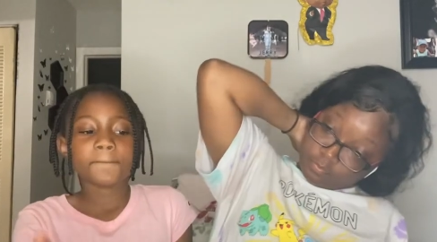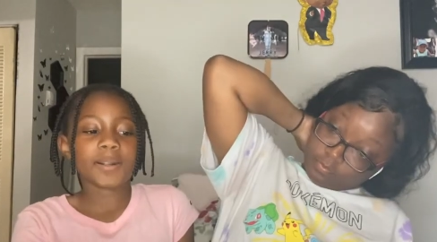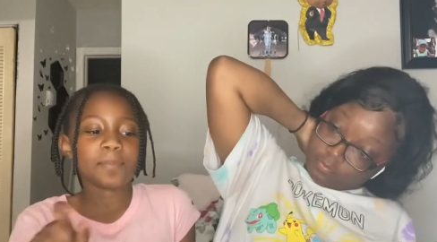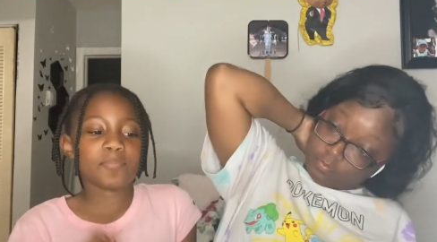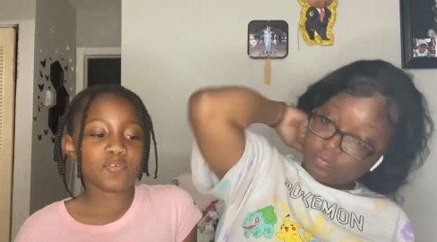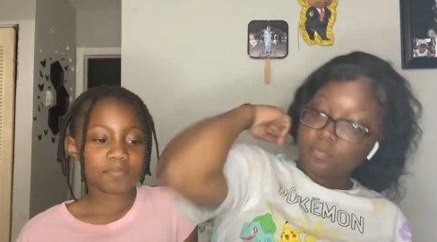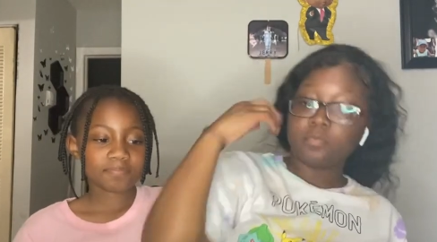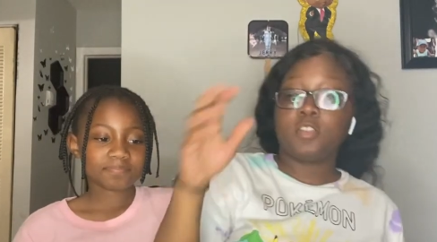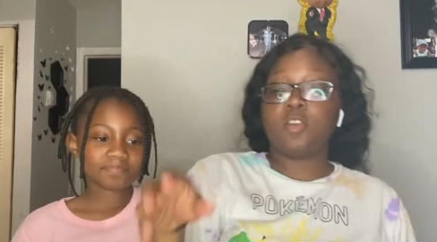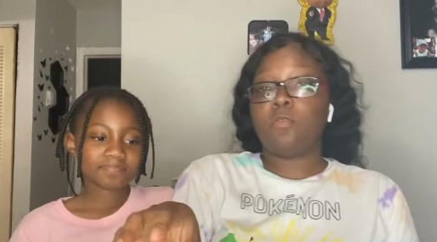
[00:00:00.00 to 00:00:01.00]
Speaker 1: Purple.
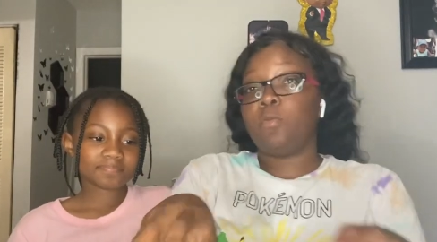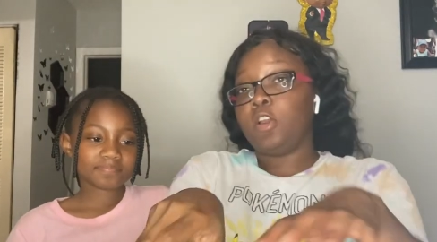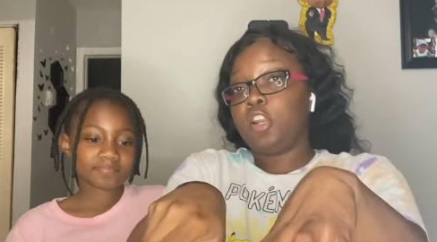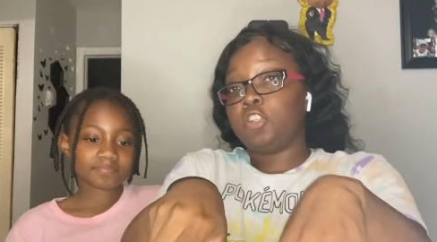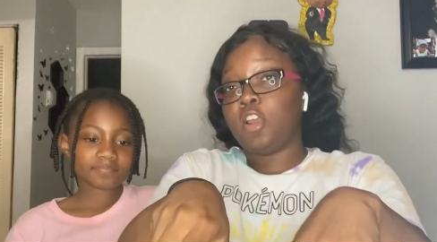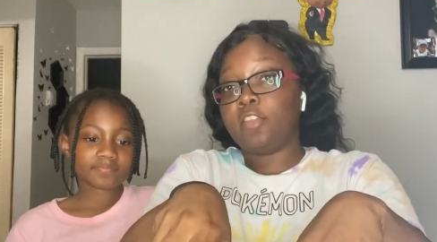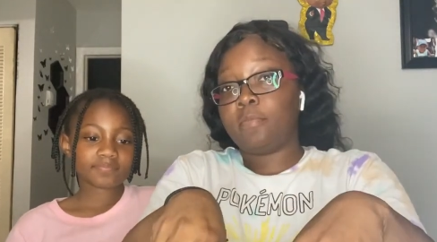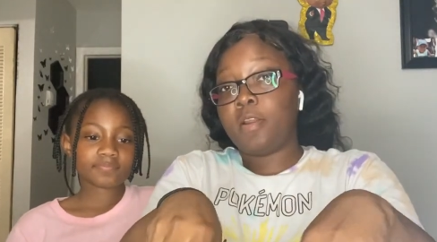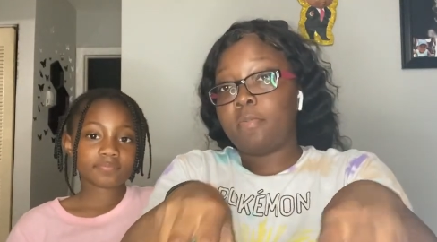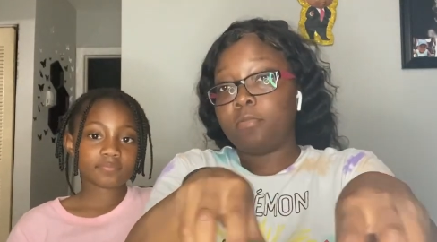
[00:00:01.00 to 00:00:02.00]
So we're gonna try the
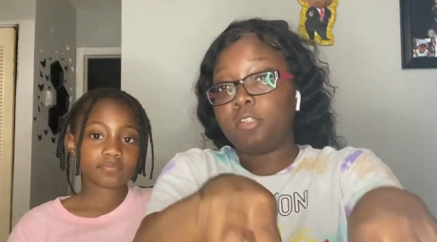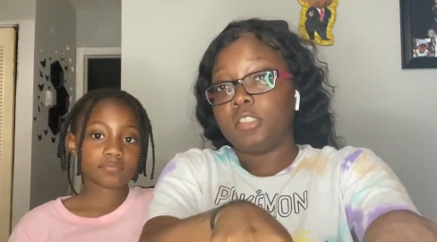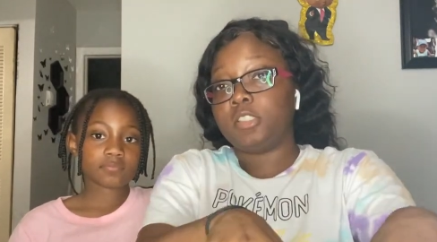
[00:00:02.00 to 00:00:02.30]
purple ones.